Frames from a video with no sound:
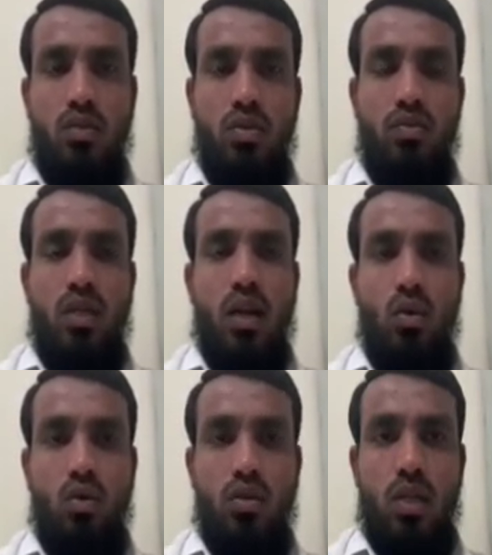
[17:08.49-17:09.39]
So if they are
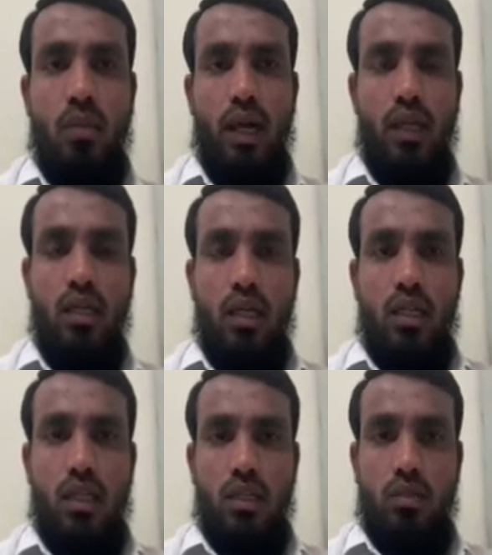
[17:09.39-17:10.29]
loosely packed,
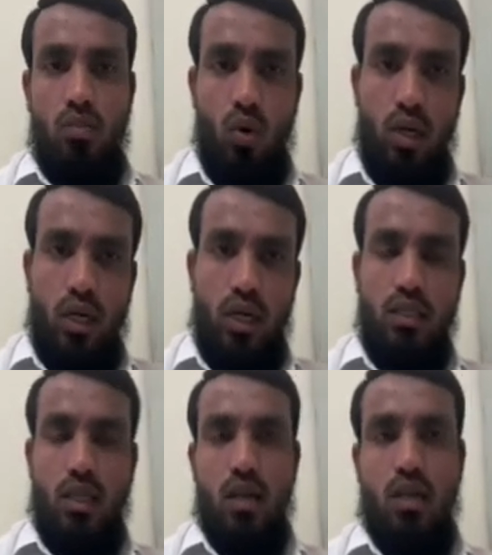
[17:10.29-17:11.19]
there is more
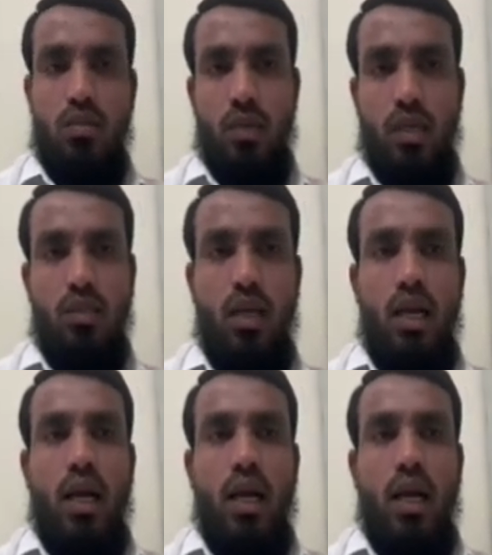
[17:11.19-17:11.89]
intracellular space,